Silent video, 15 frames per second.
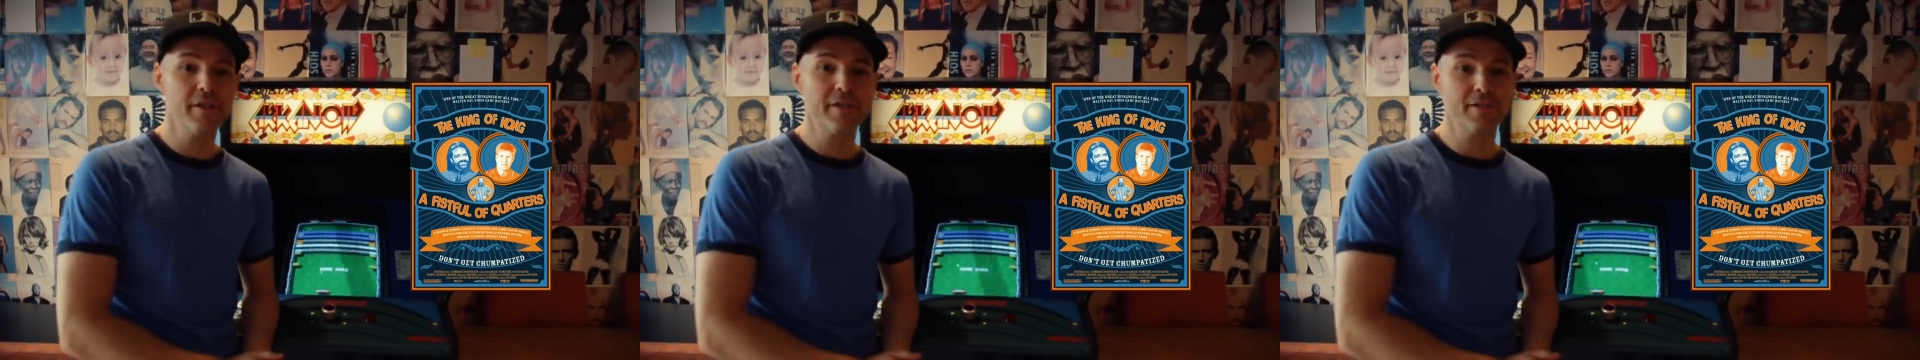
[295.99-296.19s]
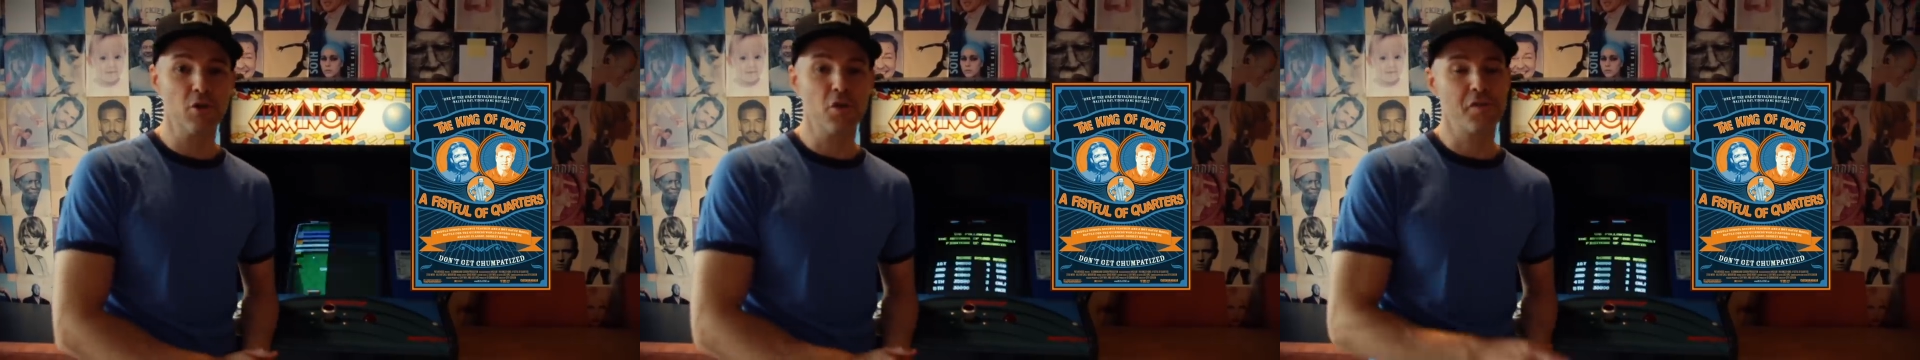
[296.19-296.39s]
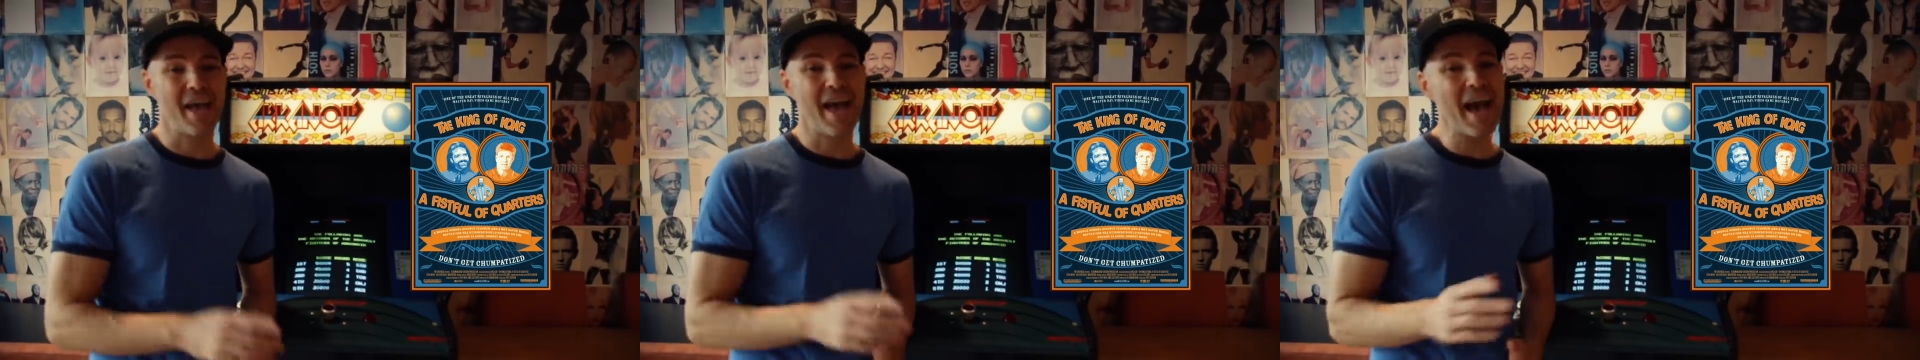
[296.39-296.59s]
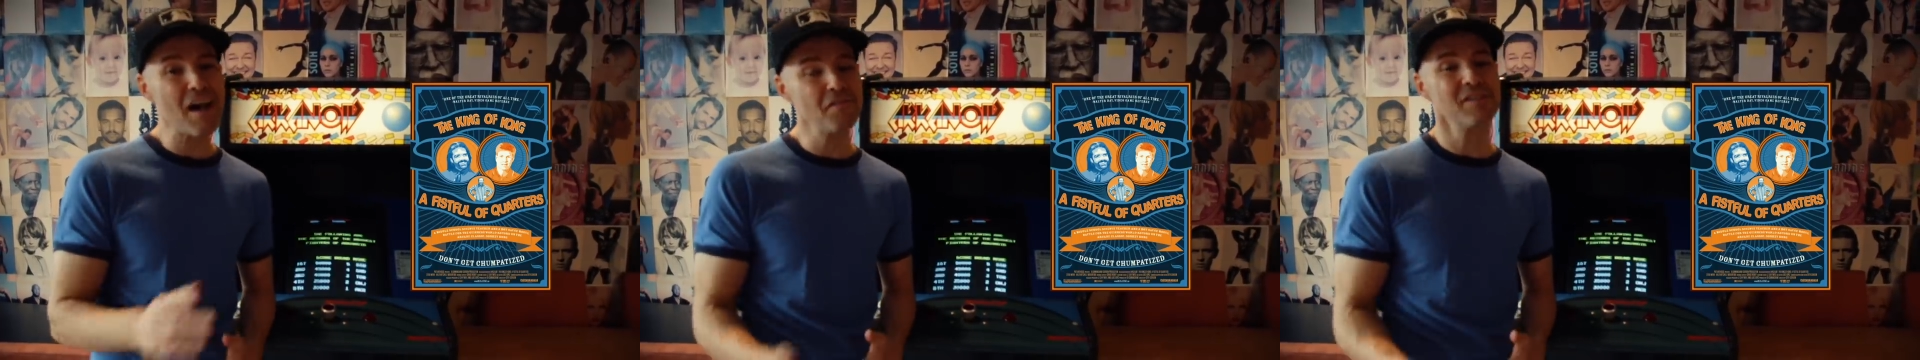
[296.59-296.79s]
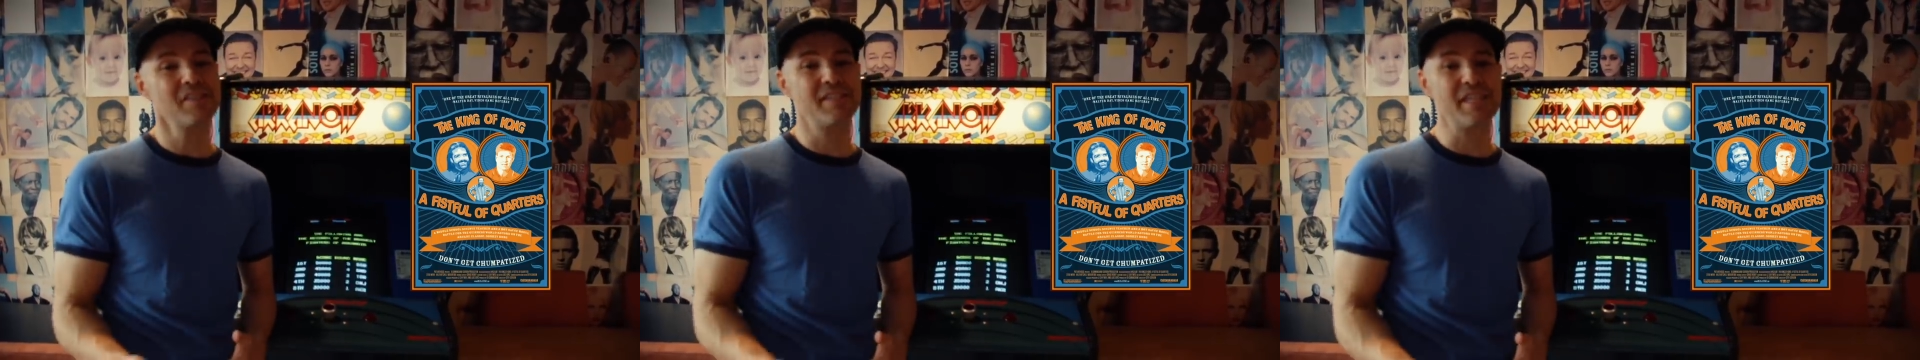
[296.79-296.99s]
So if you
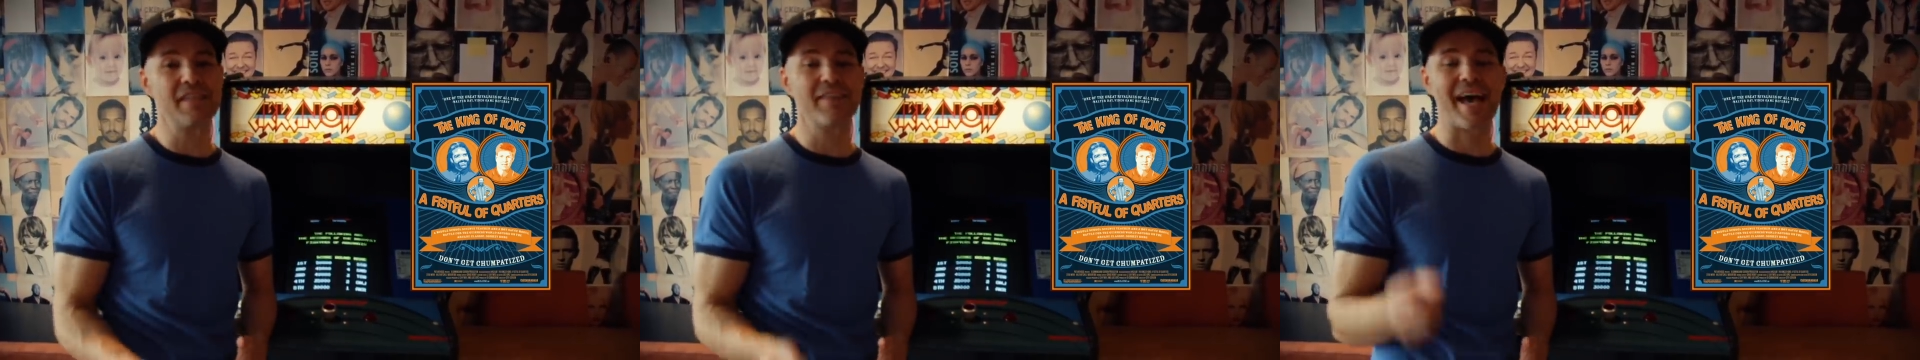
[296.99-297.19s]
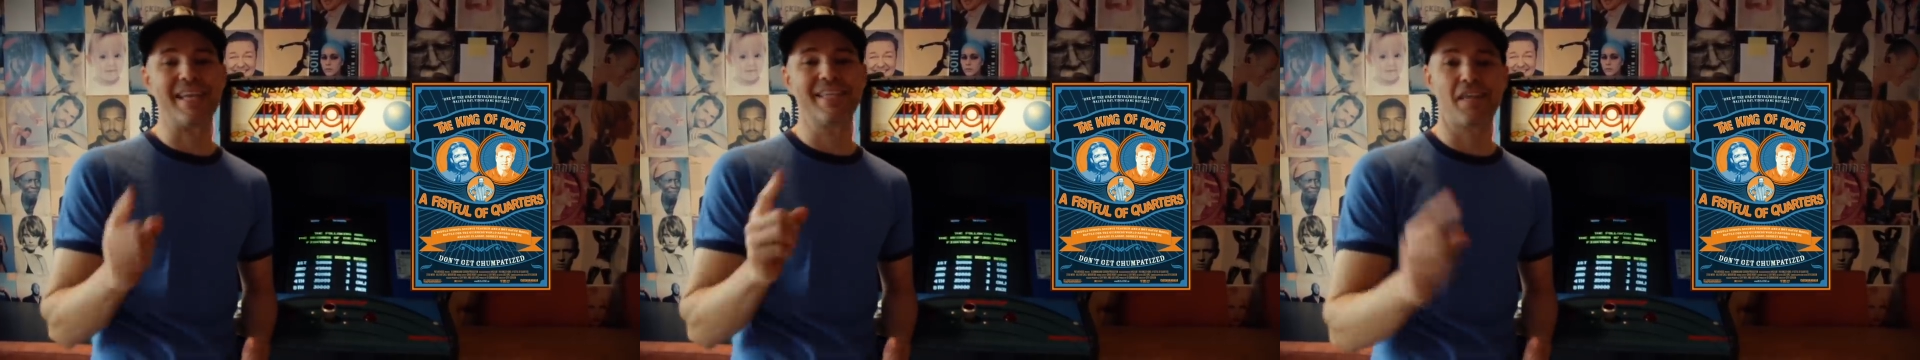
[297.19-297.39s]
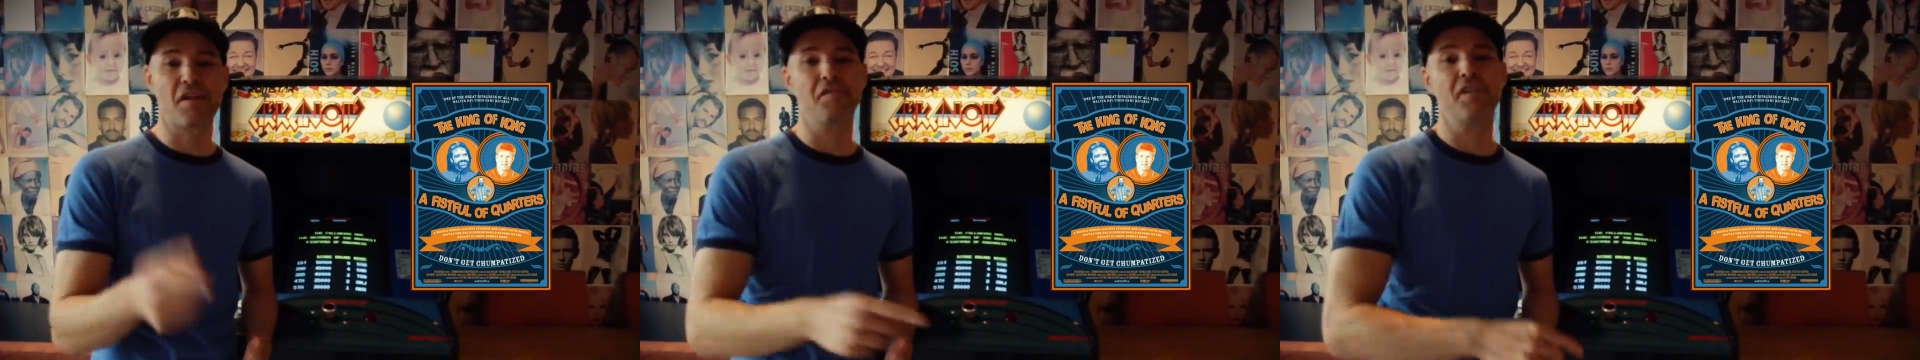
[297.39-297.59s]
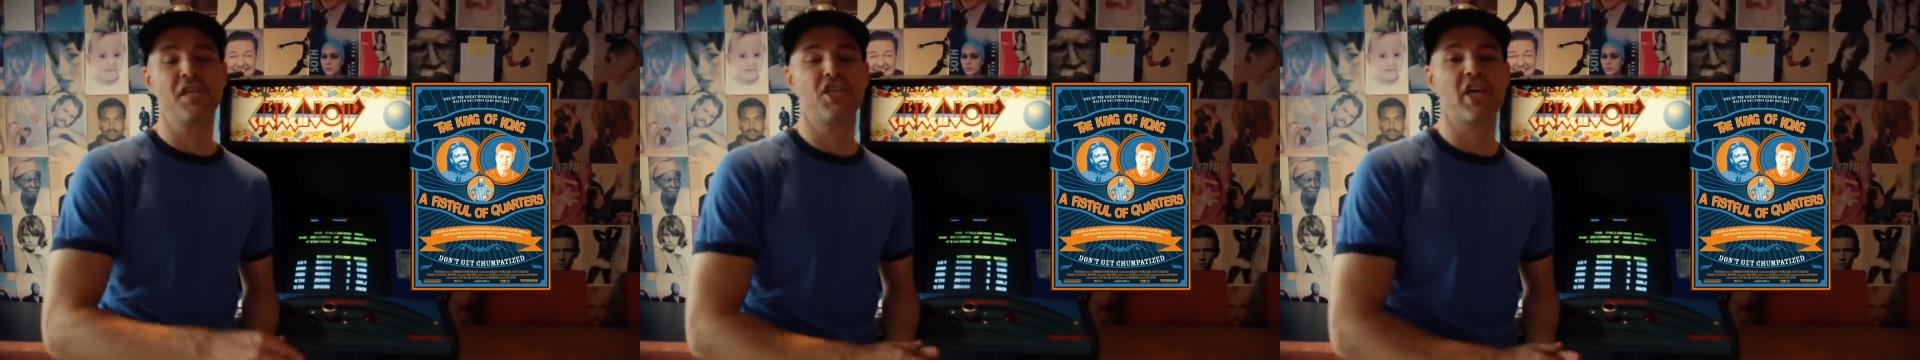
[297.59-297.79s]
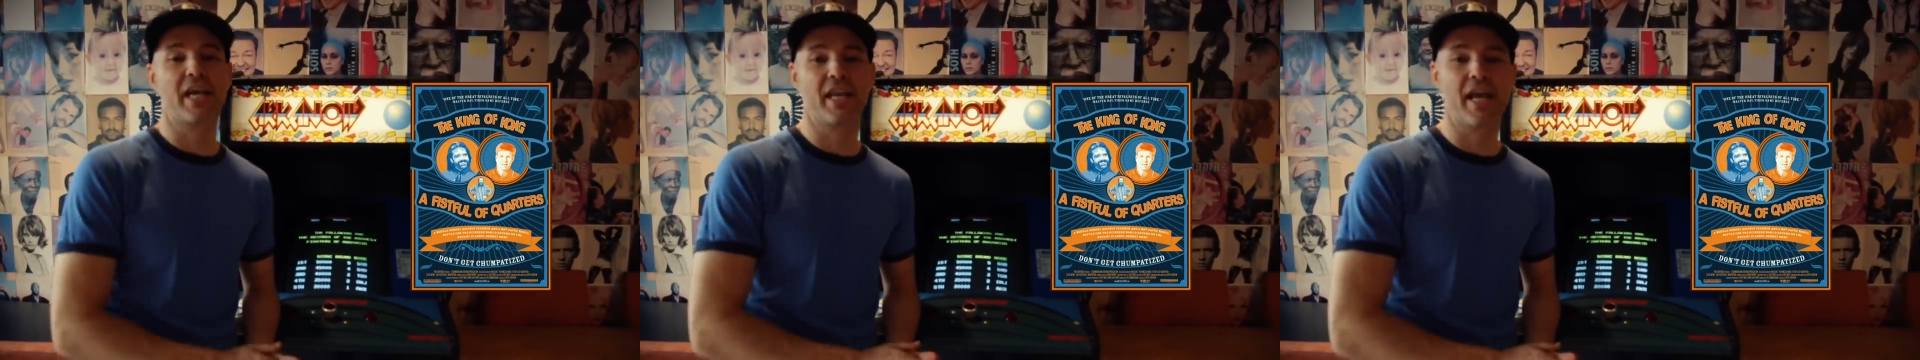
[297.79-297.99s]
haven't seen that, definitely
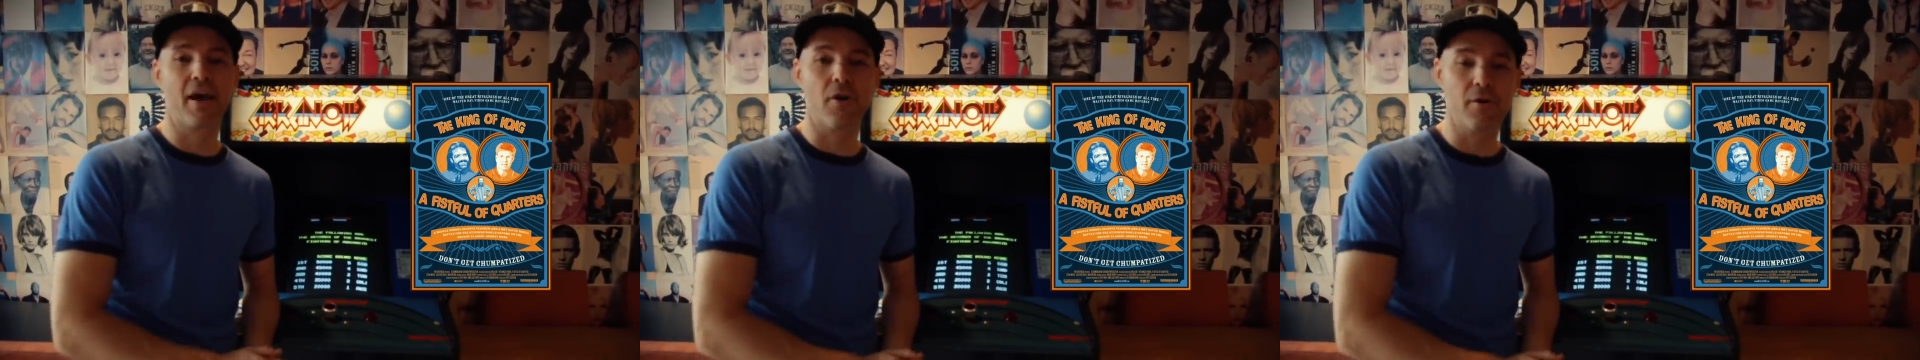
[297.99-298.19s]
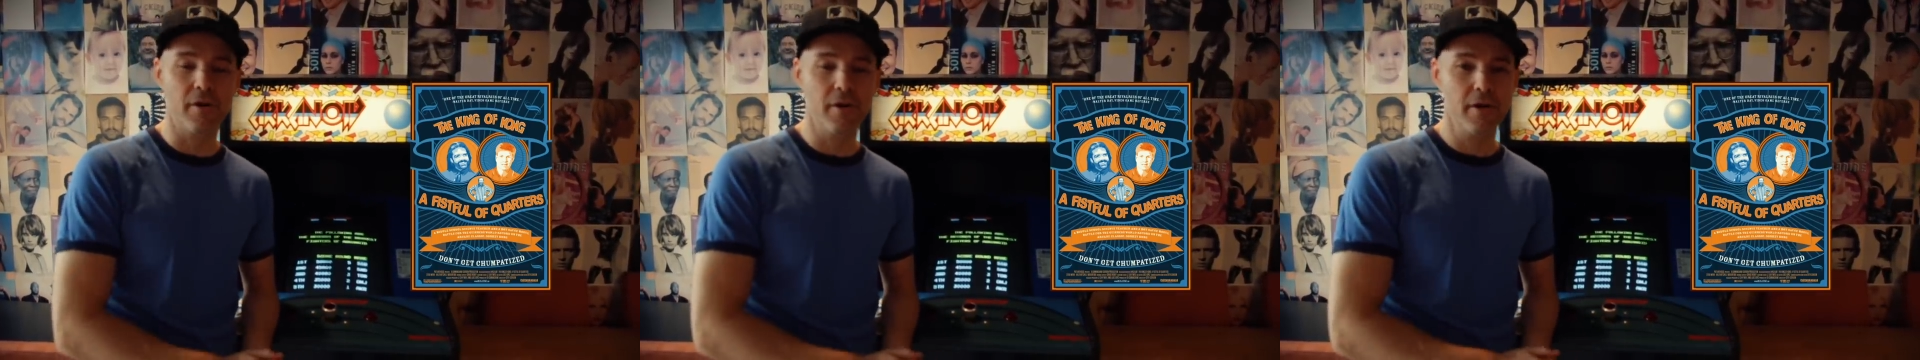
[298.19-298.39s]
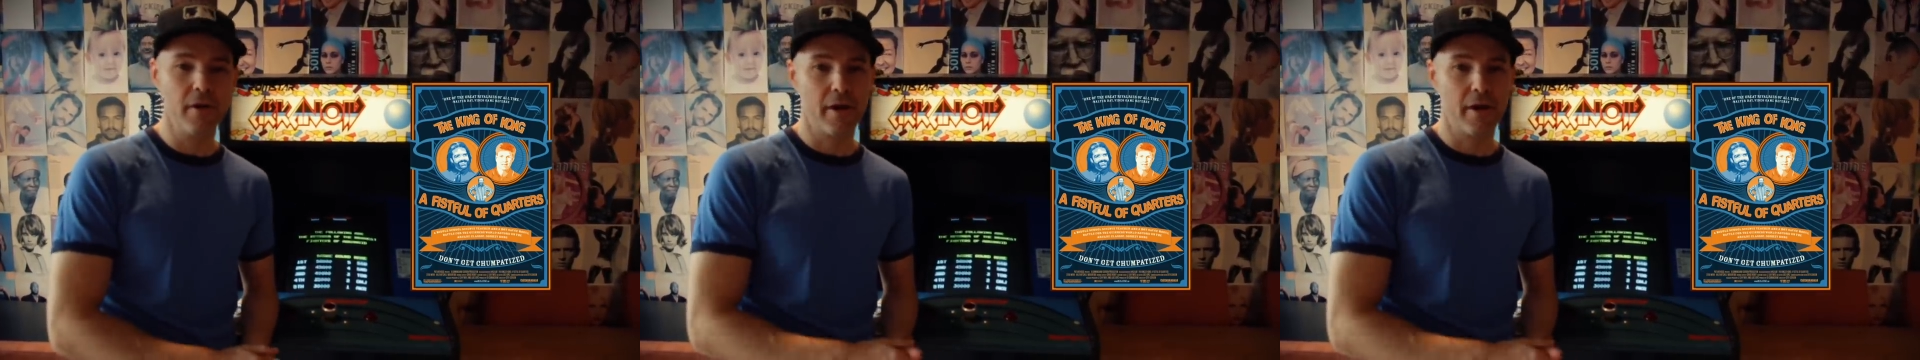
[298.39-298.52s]
check it out.